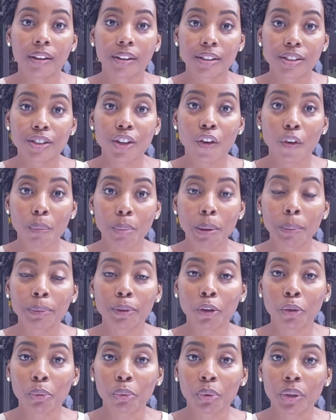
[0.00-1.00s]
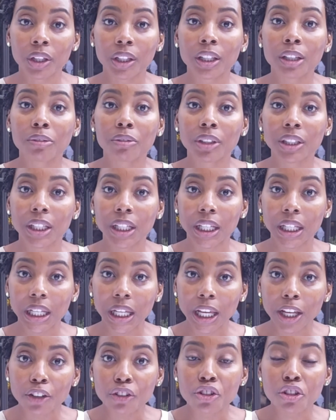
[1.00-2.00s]
So people are really, really
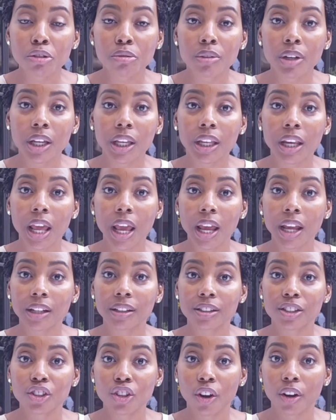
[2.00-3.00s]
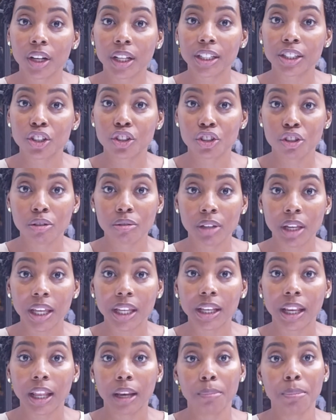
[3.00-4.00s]
getting into it and starting to tune
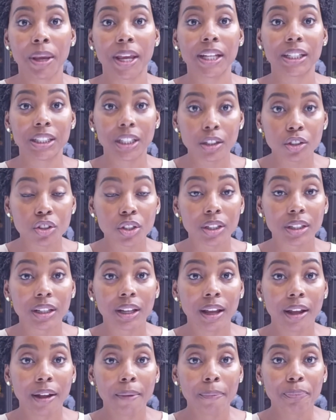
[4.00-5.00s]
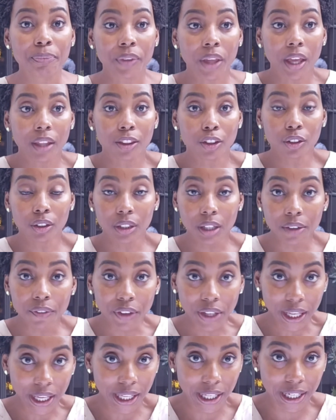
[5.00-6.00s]
in and pay attention, and they're
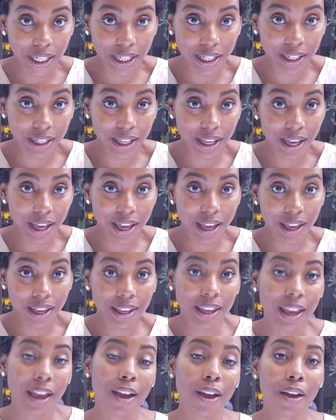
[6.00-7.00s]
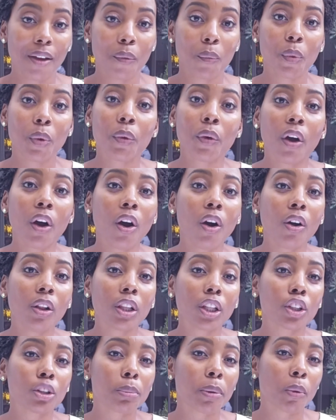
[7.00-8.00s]
loving it. Yeah, we were all
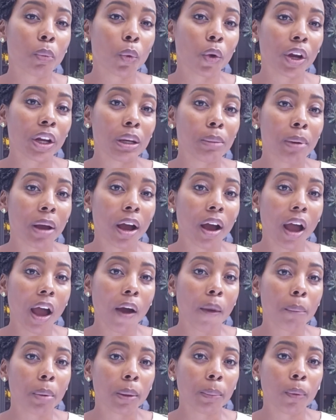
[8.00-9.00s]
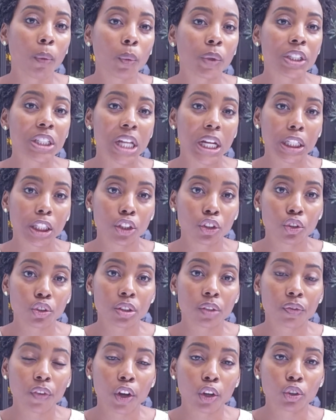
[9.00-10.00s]
a little bit worried about how people would take the
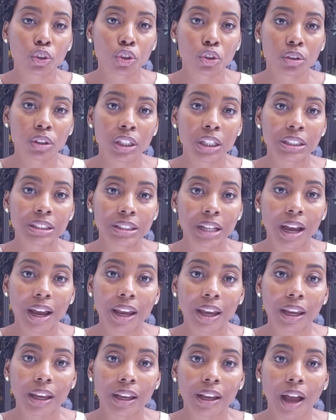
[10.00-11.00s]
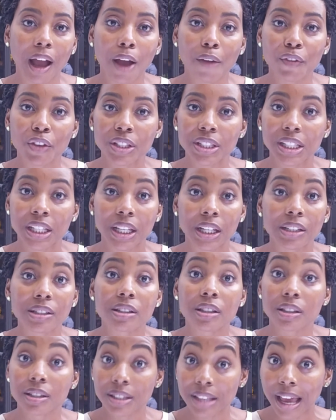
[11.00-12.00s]
news of Uncle Julius dying. Obviously,
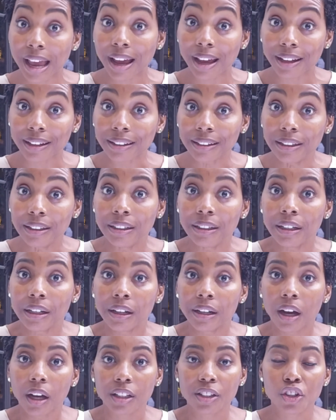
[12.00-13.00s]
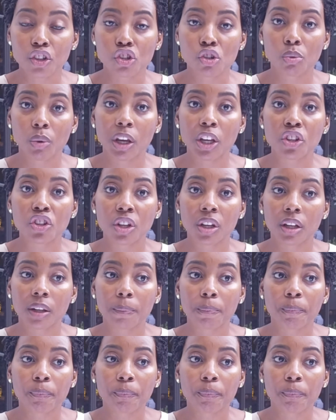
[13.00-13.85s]
it's a sad situation.